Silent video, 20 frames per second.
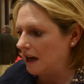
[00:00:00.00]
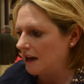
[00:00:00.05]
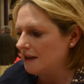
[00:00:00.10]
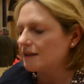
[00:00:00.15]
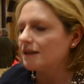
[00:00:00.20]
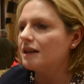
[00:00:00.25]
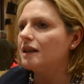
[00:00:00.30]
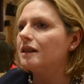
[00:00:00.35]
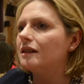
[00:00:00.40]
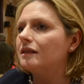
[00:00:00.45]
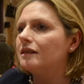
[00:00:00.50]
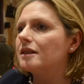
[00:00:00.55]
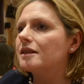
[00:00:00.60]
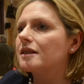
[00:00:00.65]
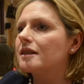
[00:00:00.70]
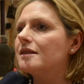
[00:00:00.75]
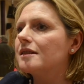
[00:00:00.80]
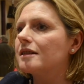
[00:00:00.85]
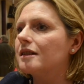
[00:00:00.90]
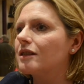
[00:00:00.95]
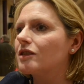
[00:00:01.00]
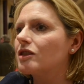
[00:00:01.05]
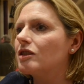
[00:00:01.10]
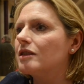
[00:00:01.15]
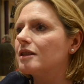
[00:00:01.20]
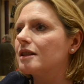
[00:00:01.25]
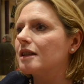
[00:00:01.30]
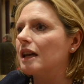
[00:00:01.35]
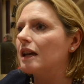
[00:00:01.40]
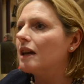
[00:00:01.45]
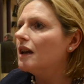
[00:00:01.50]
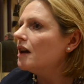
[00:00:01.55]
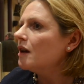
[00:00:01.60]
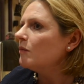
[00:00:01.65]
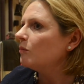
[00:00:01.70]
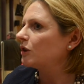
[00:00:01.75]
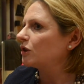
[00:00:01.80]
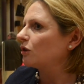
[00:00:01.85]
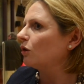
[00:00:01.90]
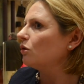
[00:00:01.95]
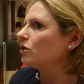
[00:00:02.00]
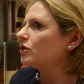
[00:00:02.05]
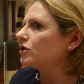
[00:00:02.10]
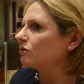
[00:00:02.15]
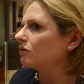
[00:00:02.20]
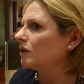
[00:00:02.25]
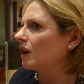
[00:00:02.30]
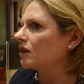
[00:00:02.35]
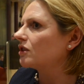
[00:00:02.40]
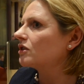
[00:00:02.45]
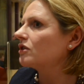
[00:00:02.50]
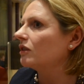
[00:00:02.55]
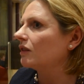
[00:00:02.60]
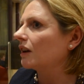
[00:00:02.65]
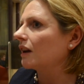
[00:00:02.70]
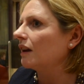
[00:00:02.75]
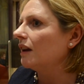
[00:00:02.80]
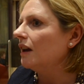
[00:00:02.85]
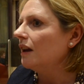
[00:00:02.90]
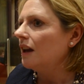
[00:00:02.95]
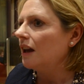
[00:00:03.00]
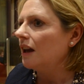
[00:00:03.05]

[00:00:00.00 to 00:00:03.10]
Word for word: yes, here in this constituency, but also nationally.